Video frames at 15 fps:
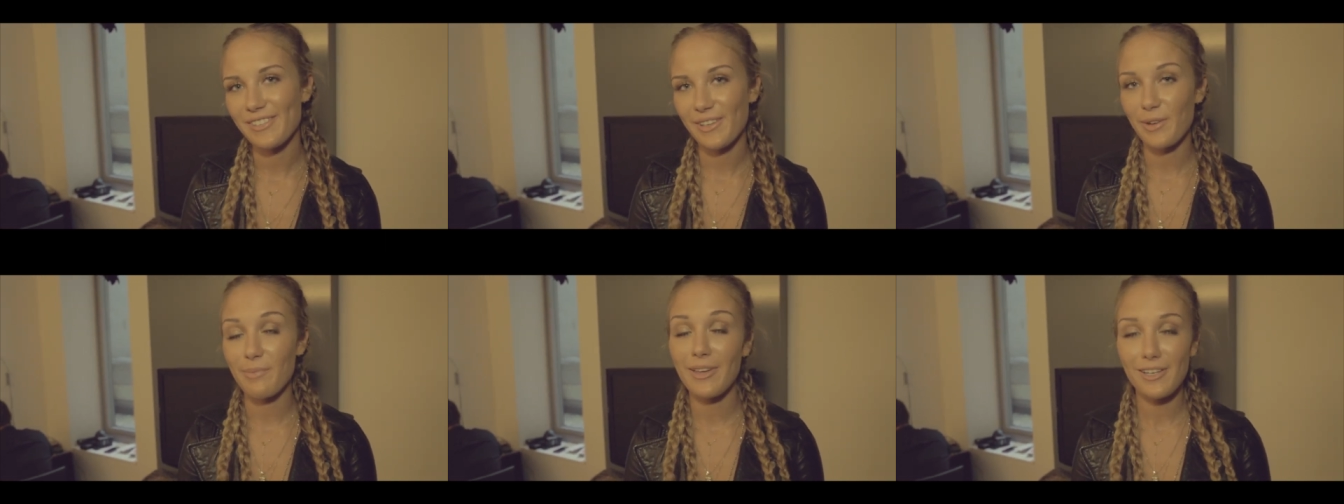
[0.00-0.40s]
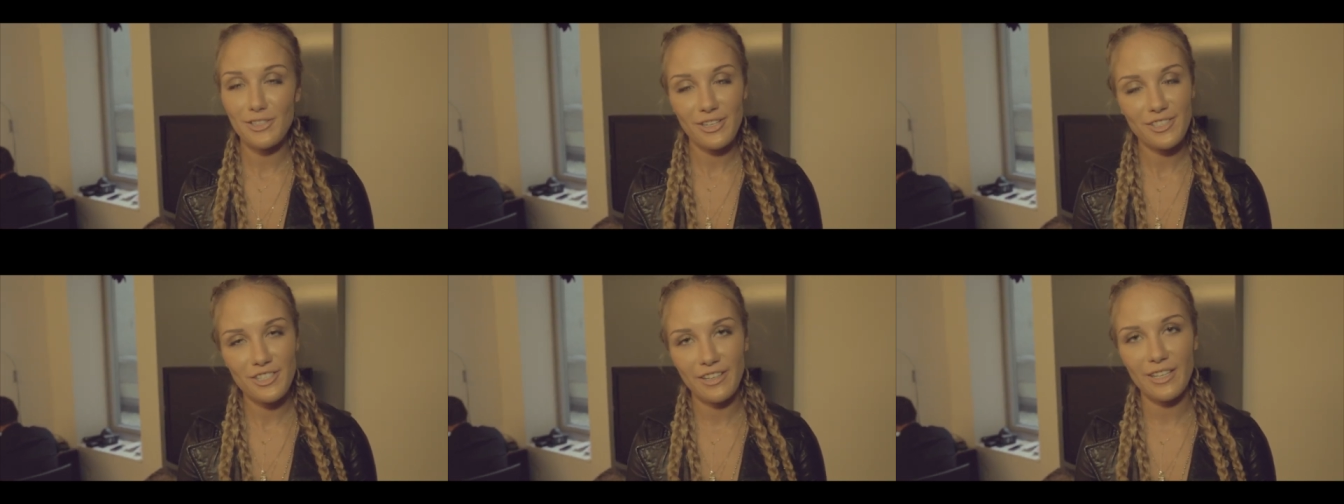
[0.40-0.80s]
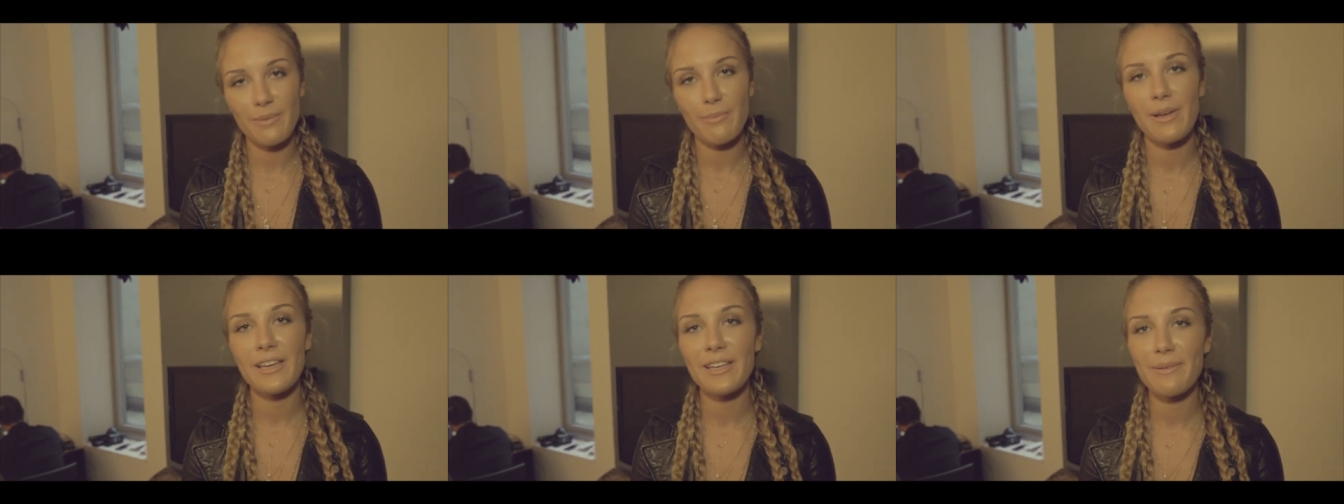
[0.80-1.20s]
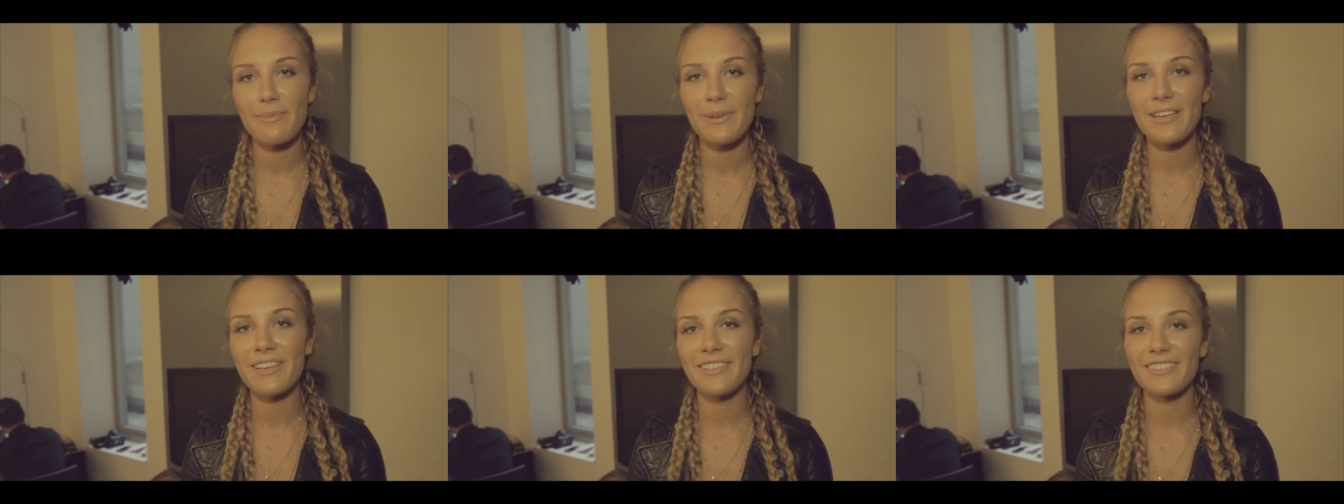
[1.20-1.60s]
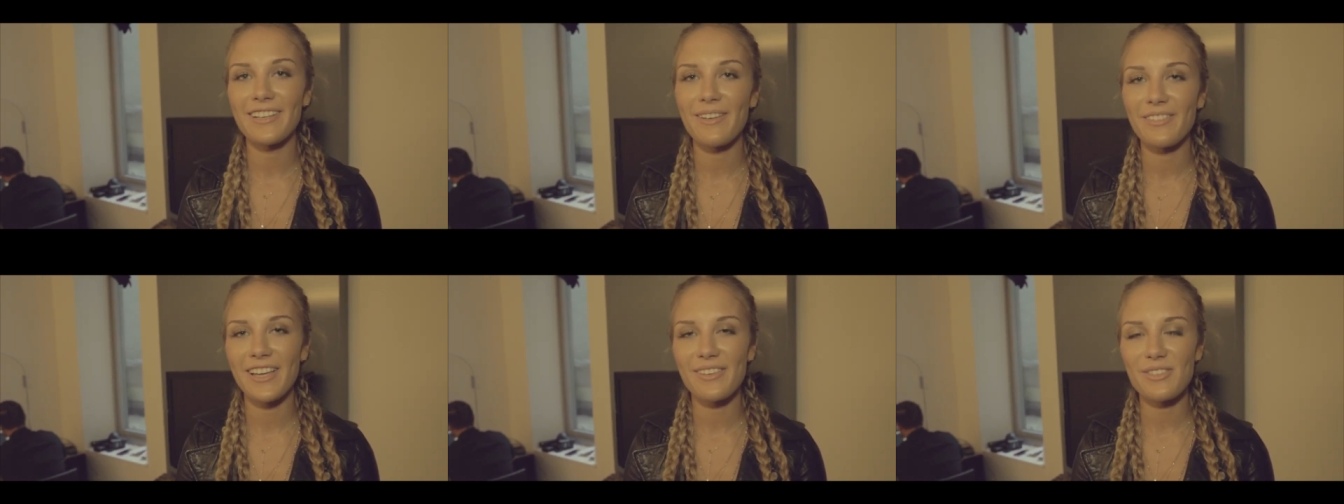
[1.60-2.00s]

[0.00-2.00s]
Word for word: So make sure to check out my EP coming